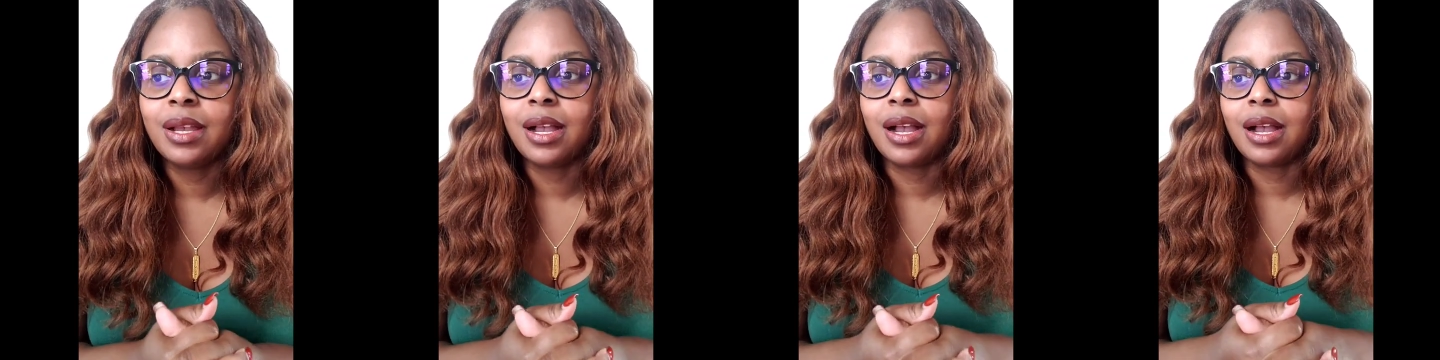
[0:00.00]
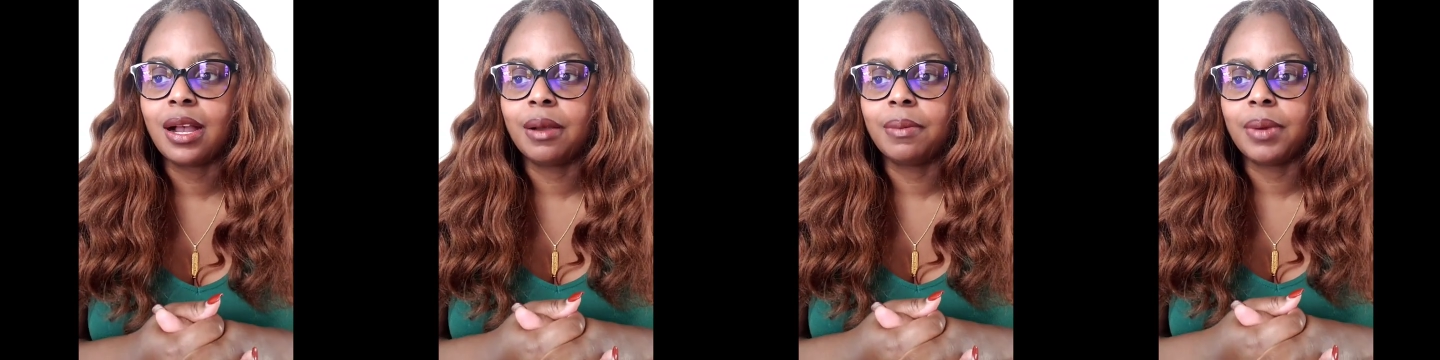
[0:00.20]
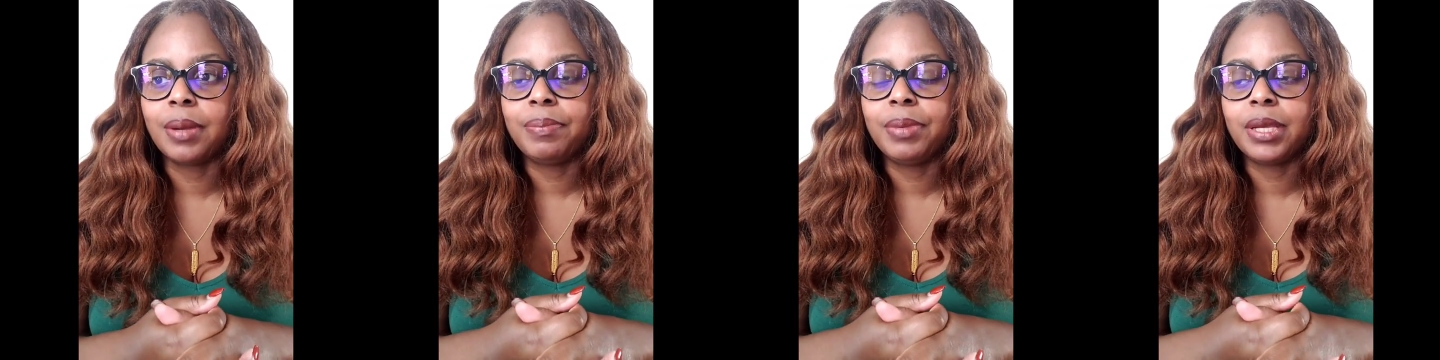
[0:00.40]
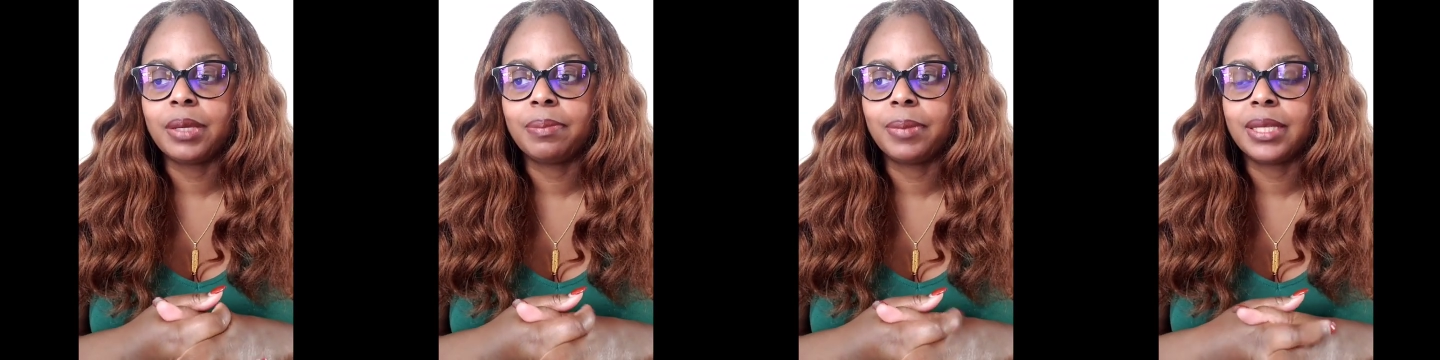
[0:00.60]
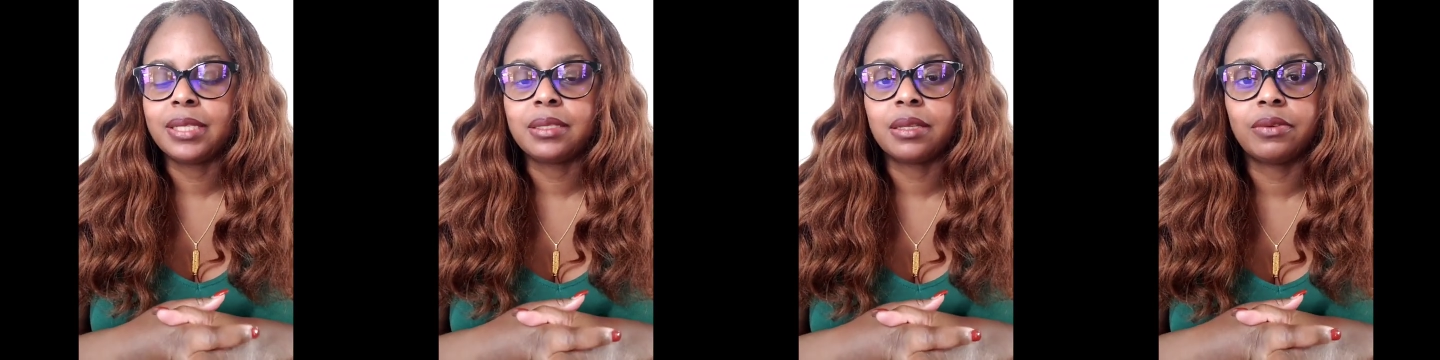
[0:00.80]
Um, I
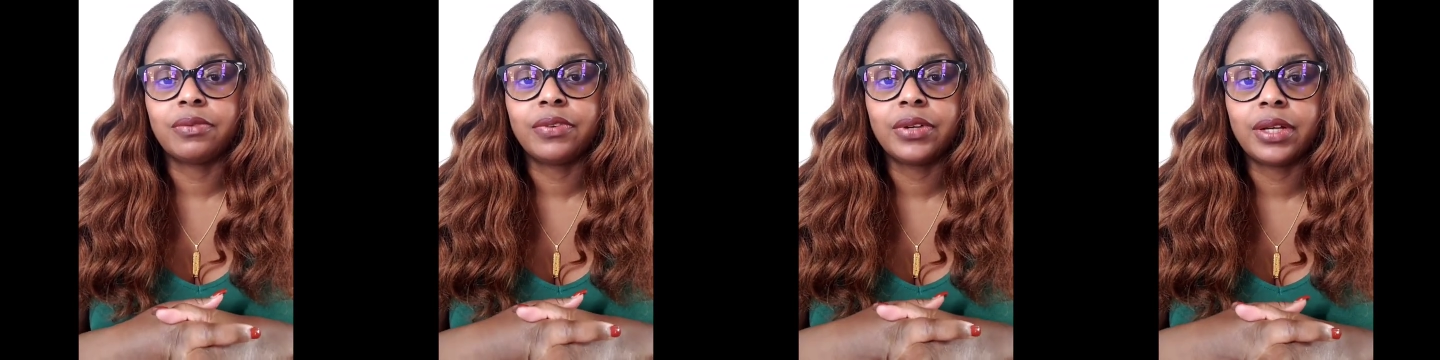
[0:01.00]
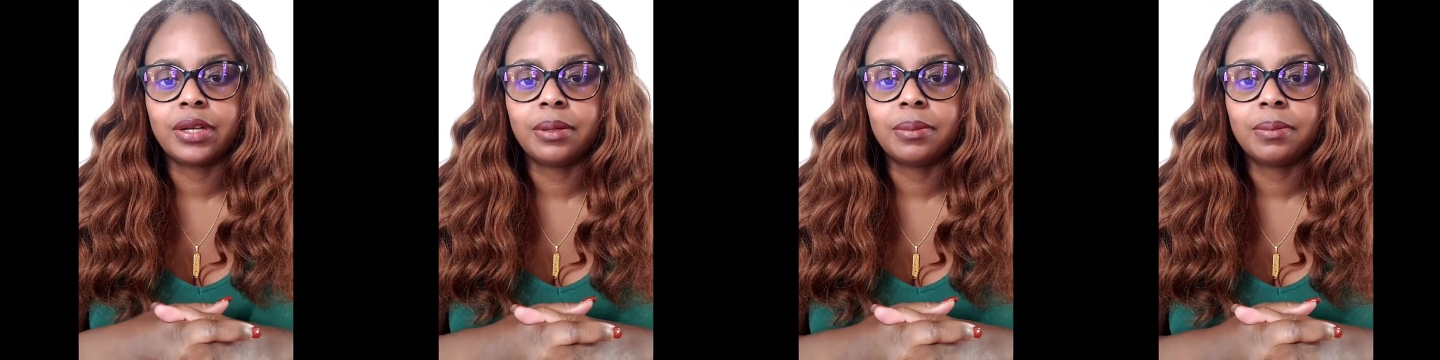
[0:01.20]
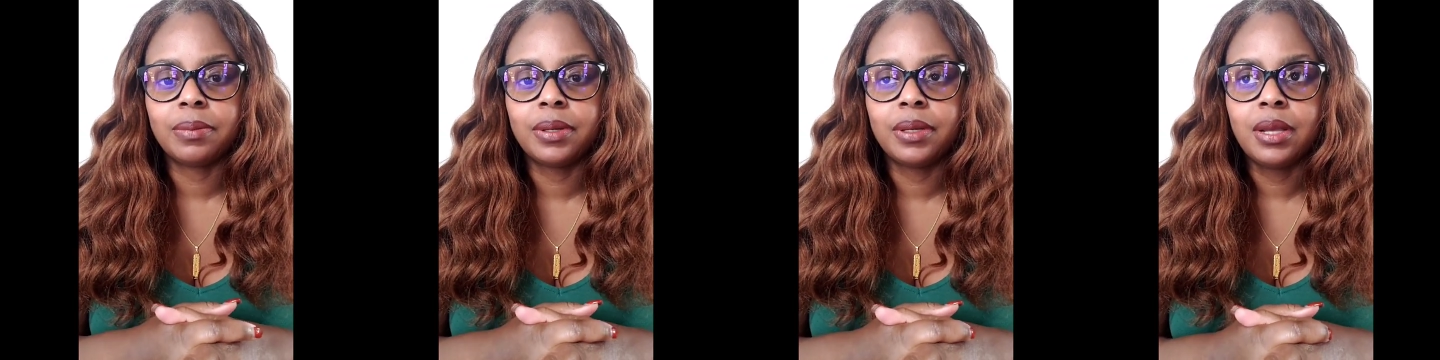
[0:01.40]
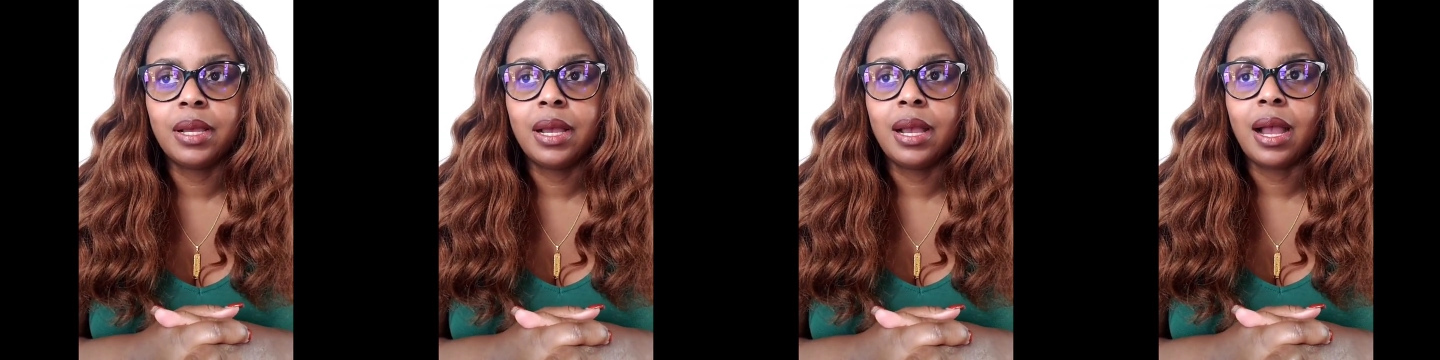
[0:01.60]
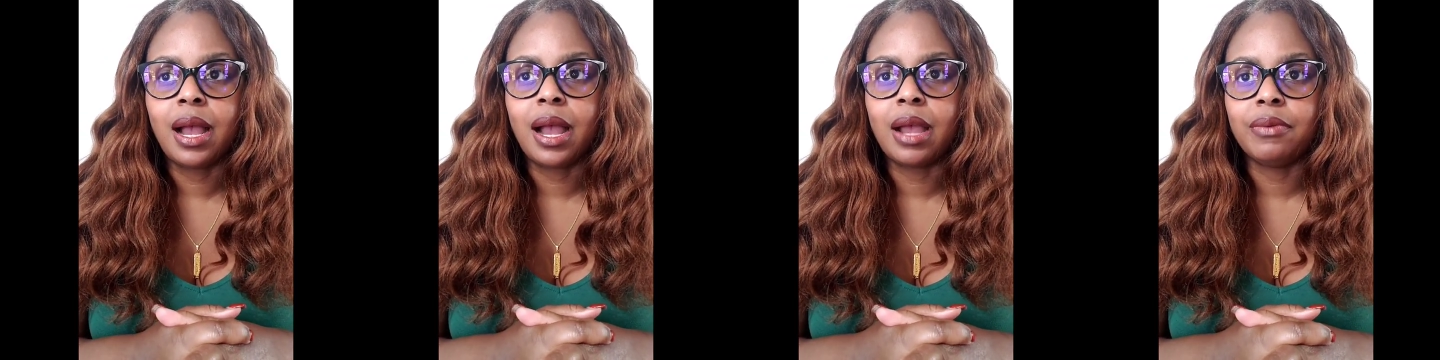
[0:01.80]
picked myself up.
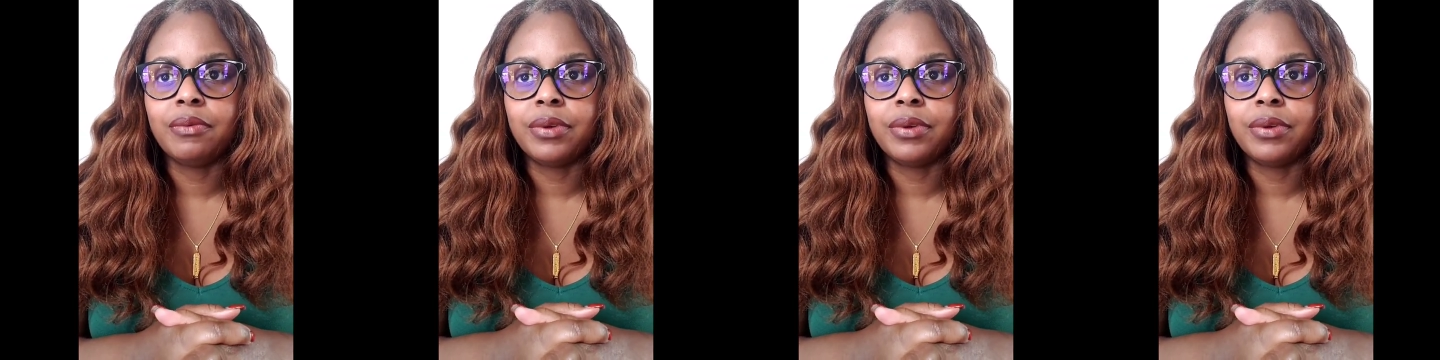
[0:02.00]
I